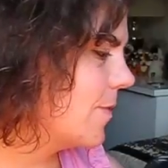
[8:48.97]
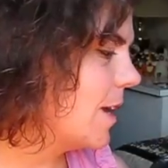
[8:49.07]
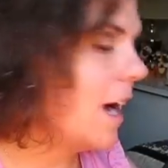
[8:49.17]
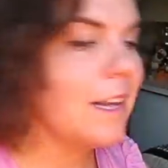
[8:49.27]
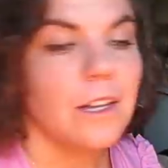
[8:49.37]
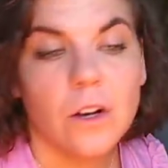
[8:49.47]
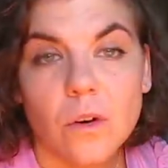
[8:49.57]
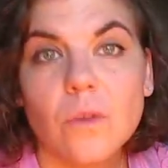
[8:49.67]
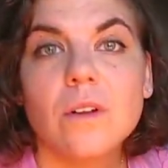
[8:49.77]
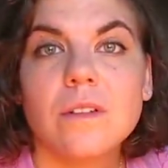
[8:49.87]
I
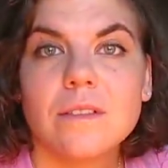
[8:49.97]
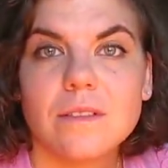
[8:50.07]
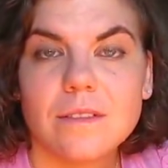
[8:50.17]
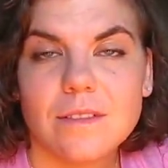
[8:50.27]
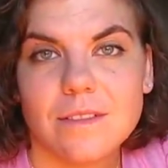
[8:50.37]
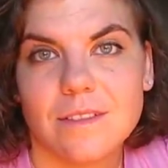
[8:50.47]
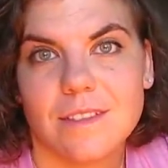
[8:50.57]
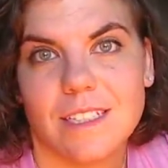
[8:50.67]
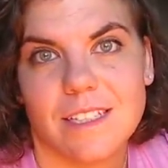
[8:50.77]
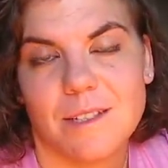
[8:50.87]
know
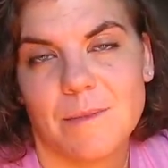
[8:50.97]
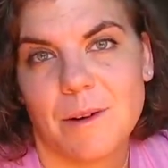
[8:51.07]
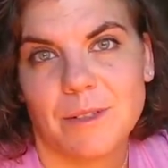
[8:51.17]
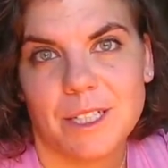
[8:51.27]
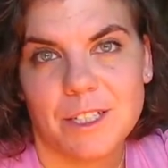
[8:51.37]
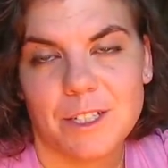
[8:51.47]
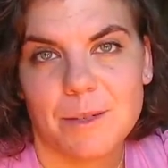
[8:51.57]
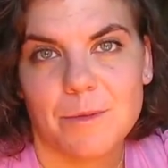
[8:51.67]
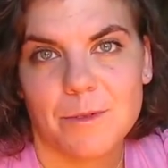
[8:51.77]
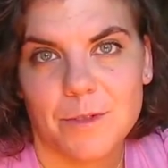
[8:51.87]
this is my
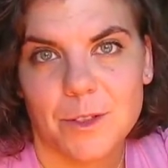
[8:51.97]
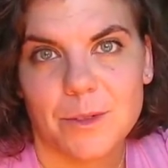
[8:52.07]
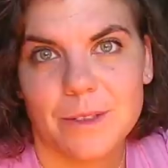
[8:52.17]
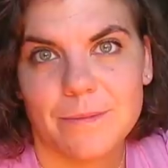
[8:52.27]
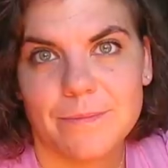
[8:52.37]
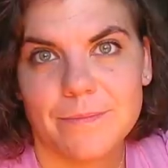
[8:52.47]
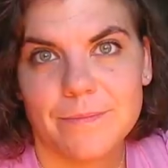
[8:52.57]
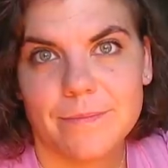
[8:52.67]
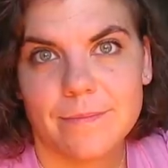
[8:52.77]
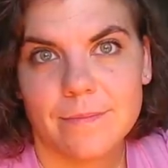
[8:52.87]
relationship with food.
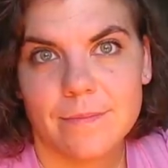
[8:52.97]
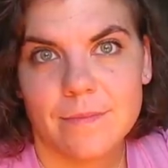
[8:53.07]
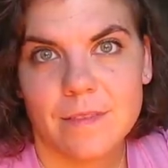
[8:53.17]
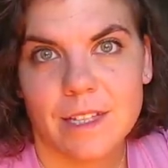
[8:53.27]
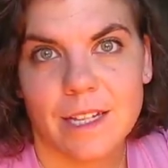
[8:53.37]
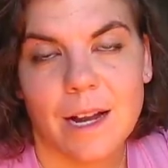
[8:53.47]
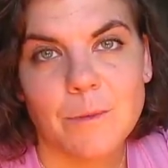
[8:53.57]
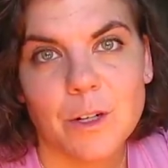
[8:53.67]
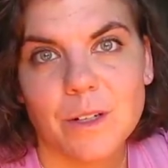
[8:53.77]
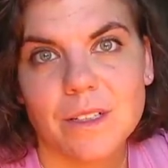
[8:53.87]
And I'm
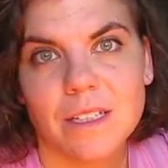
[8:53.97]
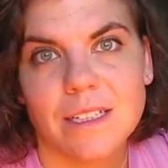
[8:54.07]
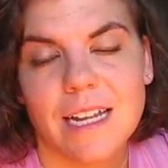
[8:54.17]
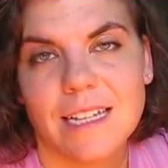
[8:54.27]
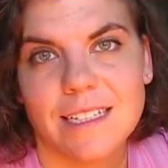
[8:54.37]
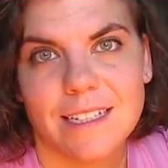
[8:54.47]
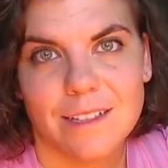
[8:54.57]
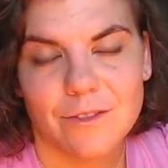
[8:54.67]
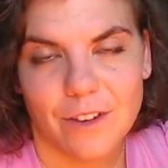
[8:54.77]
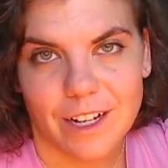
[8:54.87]
currently tending the
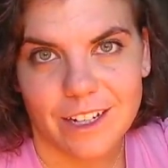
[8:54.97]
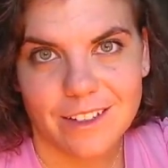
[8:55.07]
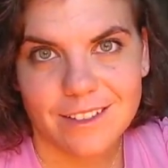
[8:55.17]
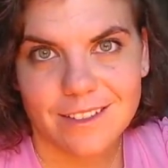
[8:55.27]
fire.